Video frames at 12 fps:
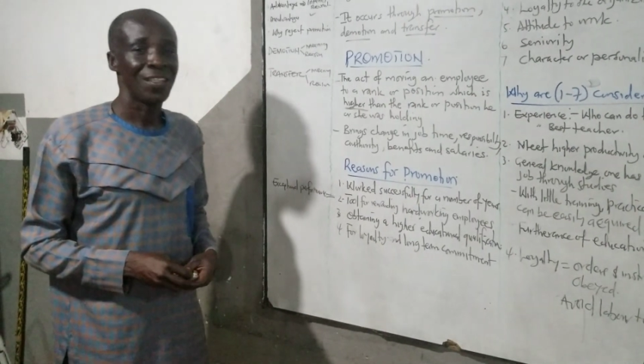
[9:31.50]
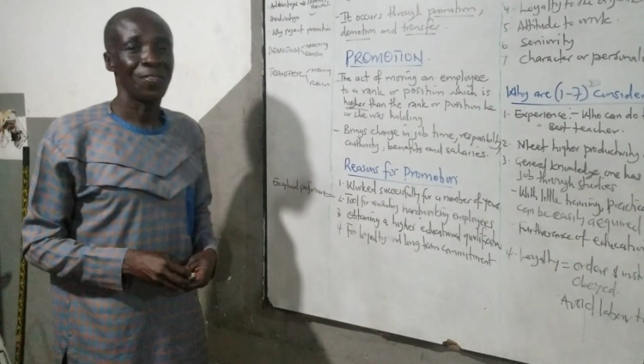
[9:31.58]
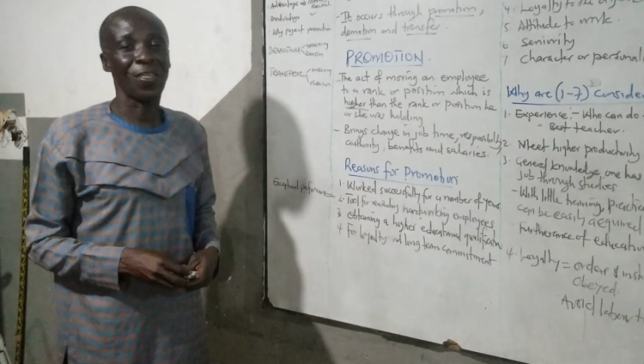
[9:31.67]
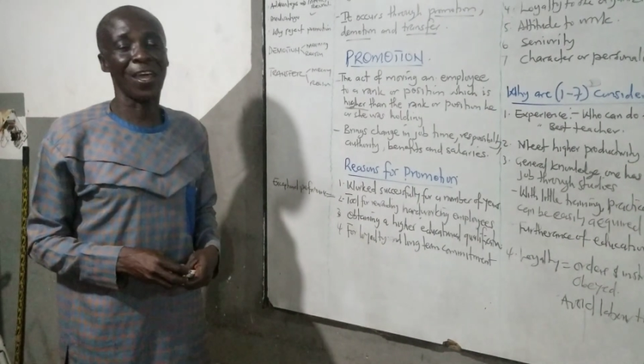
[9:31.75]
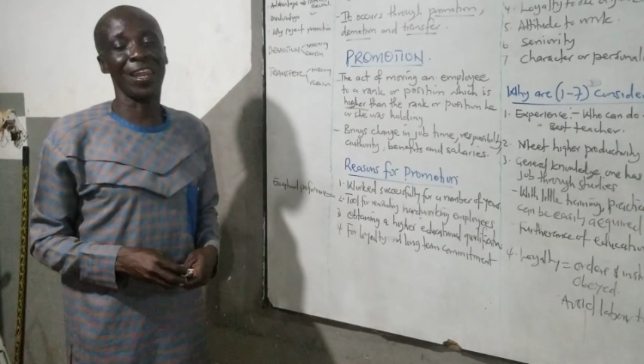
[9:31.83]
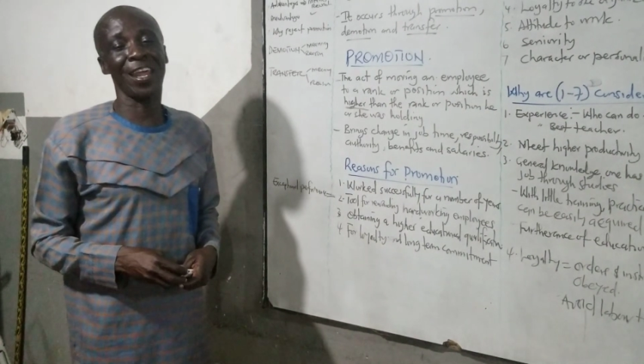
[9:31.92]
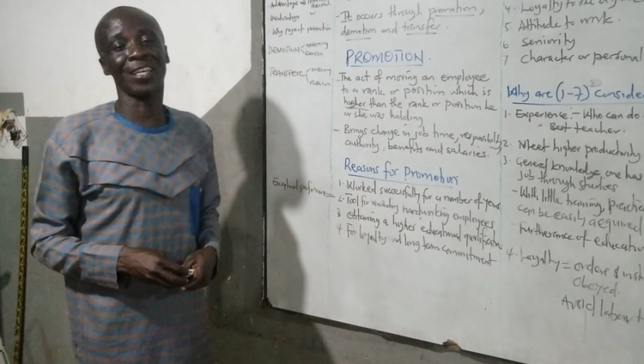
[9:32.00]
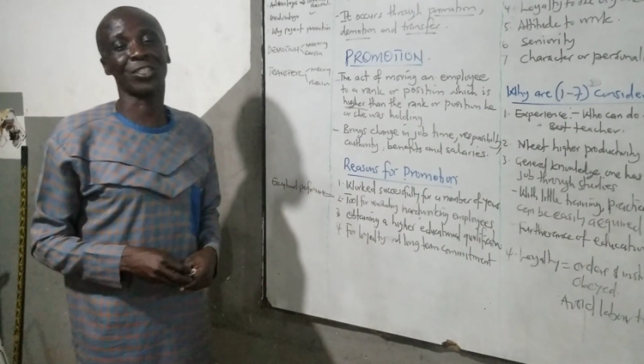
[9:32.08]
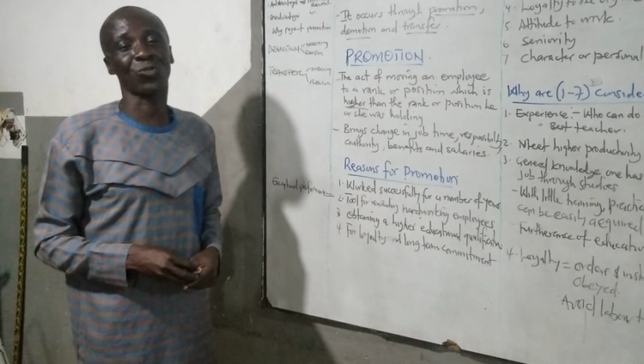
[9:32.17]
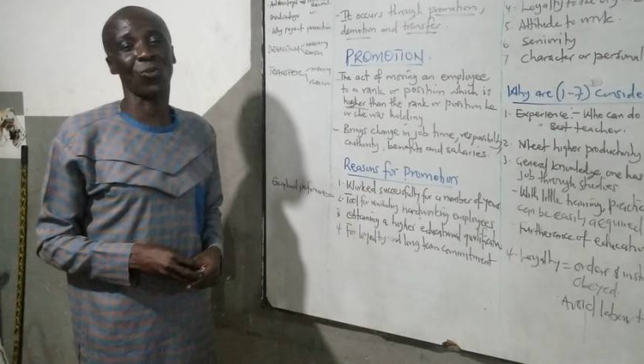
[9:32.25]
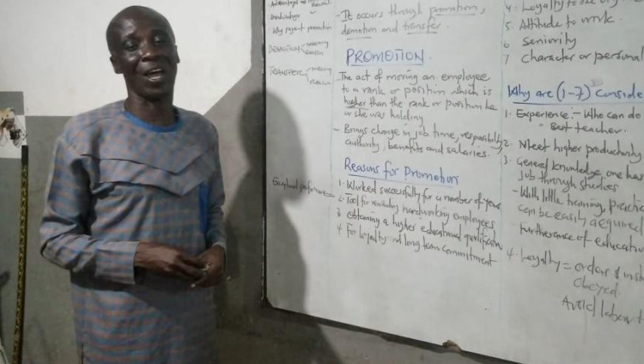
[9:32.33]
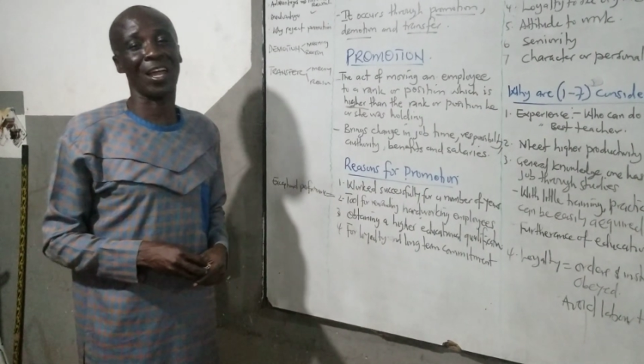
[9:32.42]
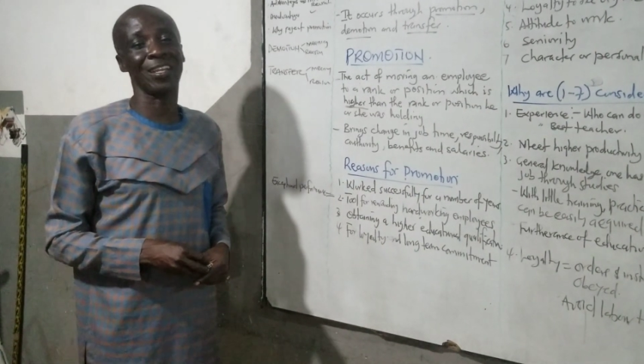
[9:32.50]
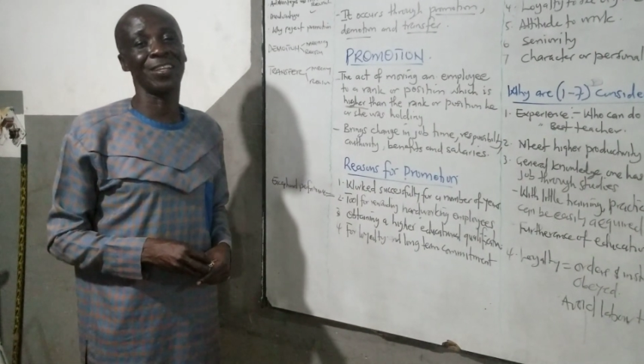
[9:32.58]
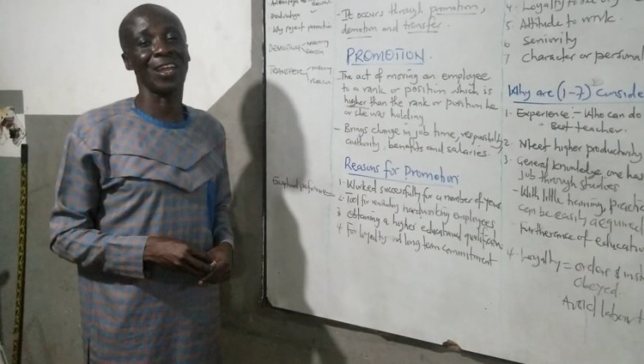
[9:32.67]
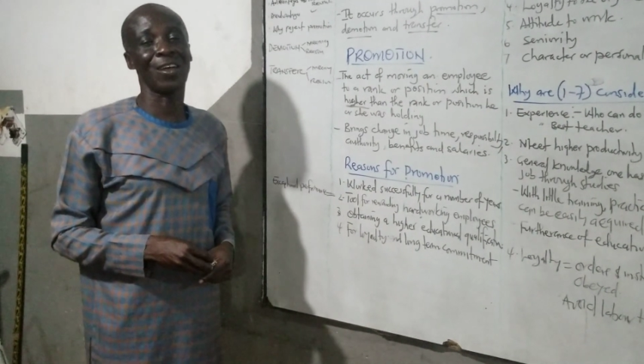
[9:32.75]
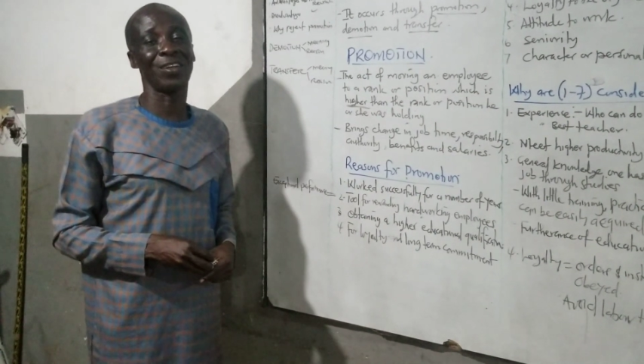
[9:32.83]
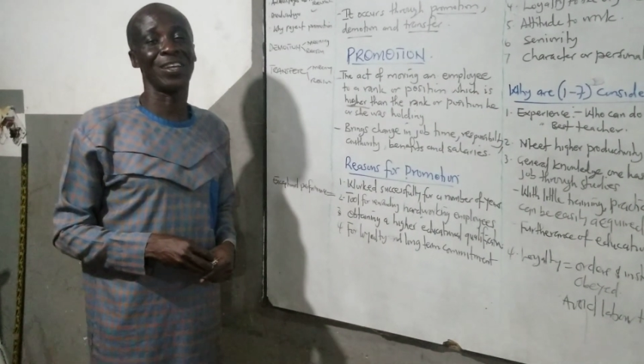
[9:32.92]
the next one
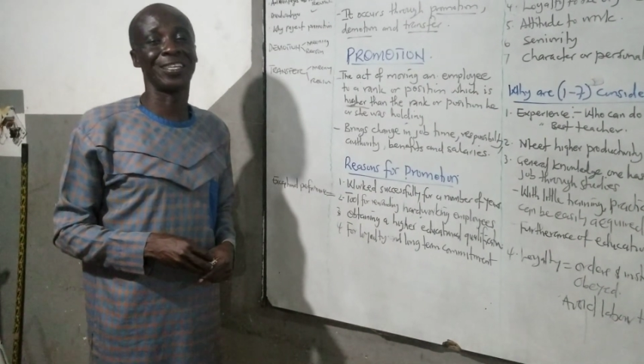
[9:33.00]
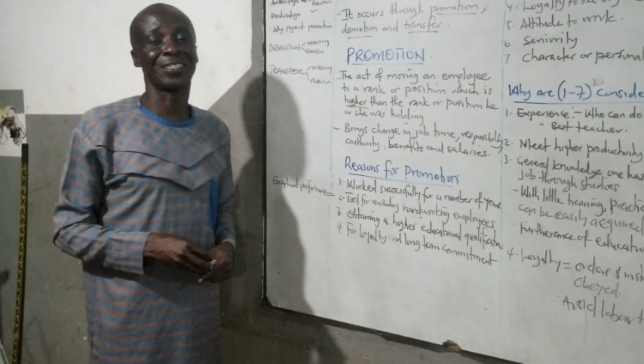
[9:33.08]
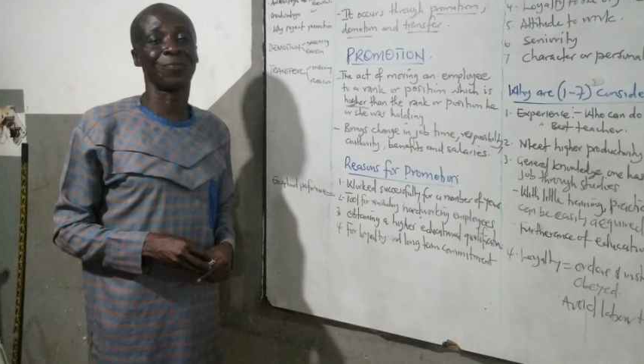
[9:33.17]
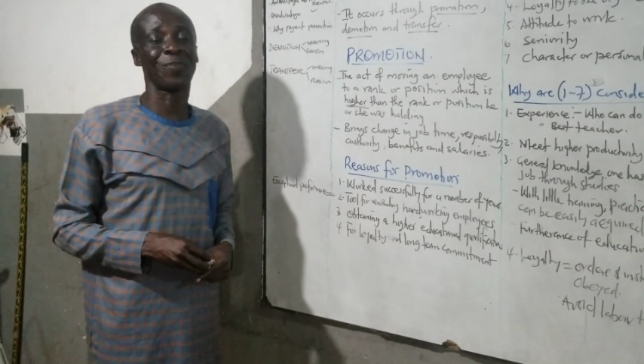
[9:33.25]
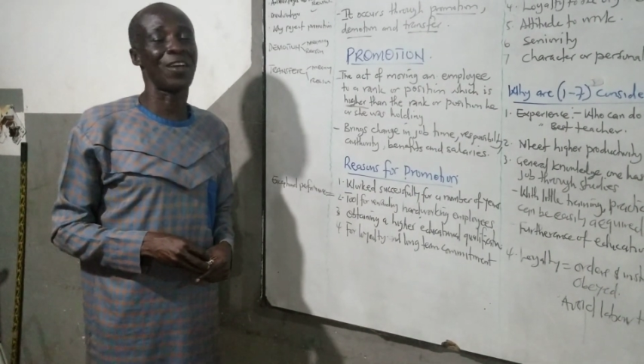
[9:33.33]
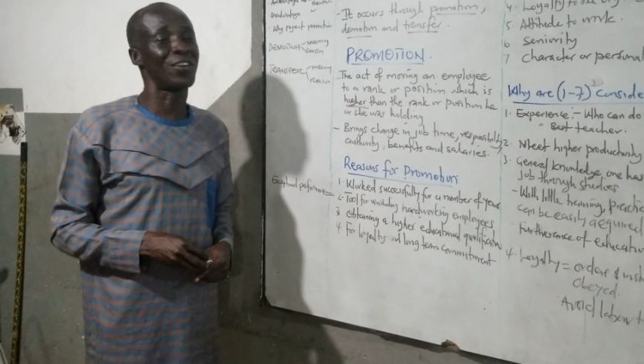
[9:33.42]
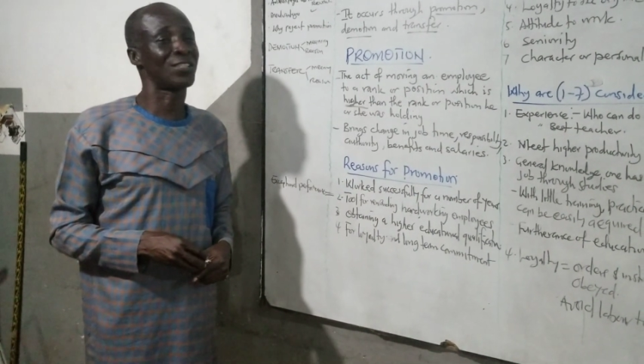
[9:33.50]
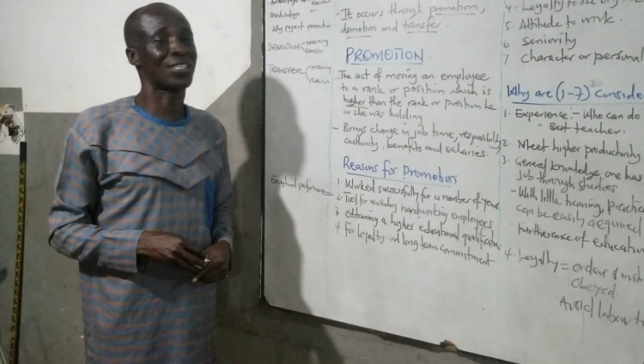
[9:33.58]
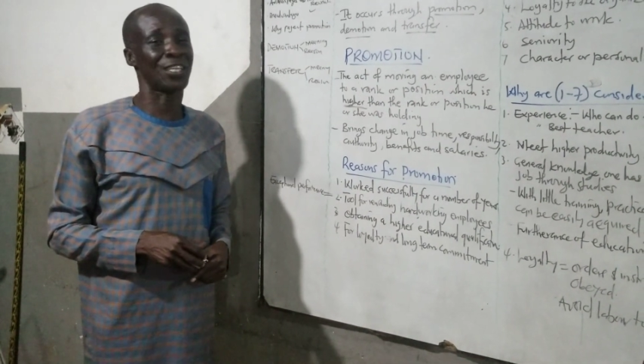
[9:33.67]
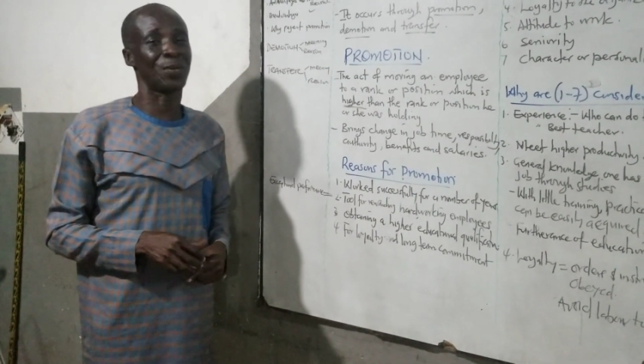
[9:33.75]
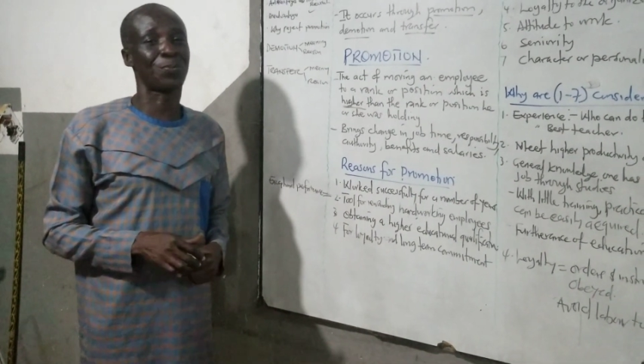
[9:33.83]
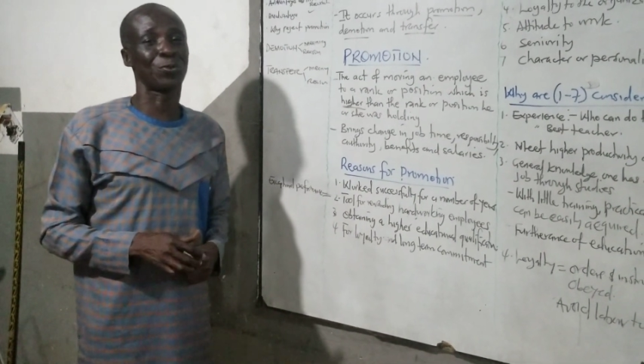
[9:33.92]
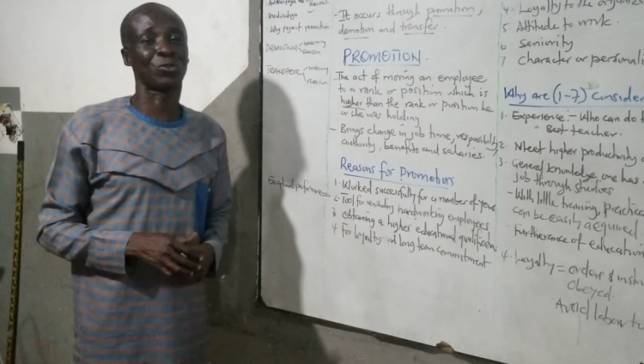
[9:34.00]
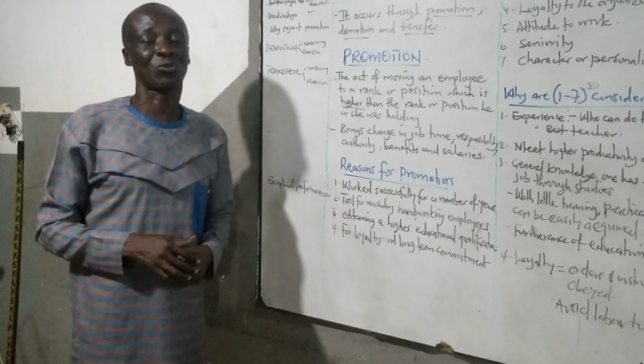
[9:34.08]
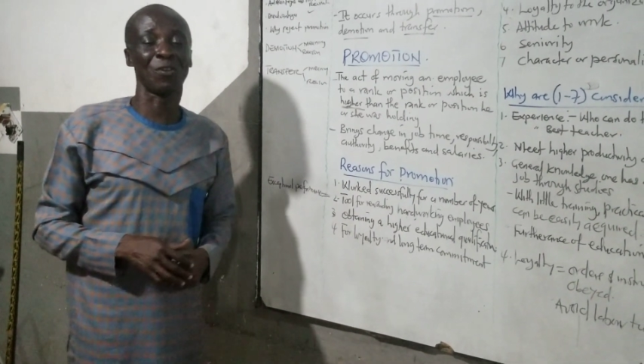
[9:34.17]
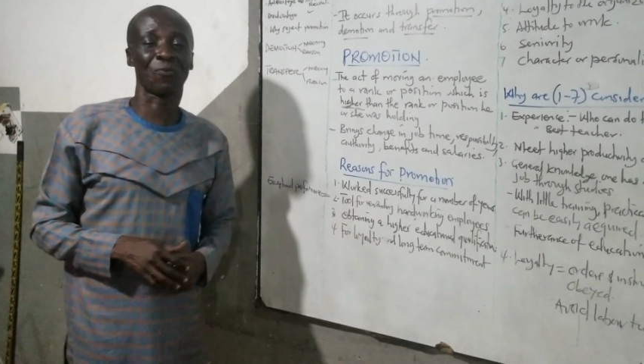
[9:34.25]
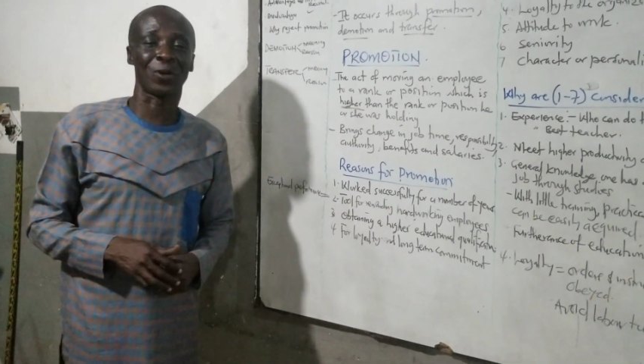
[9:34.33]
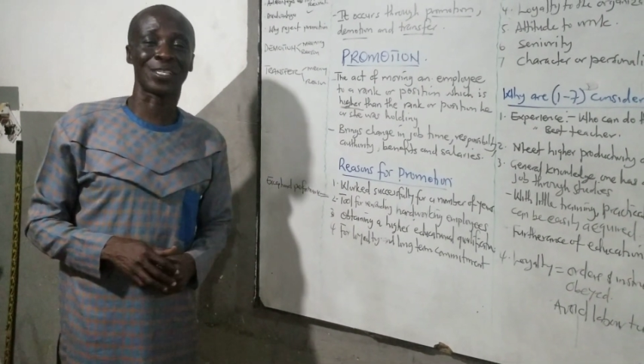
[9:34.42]
is very simple,
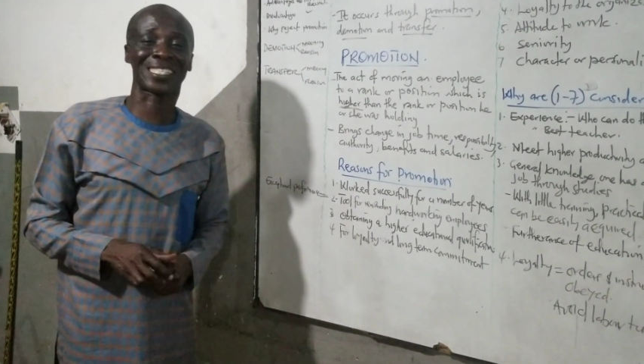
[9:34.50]
straightforward.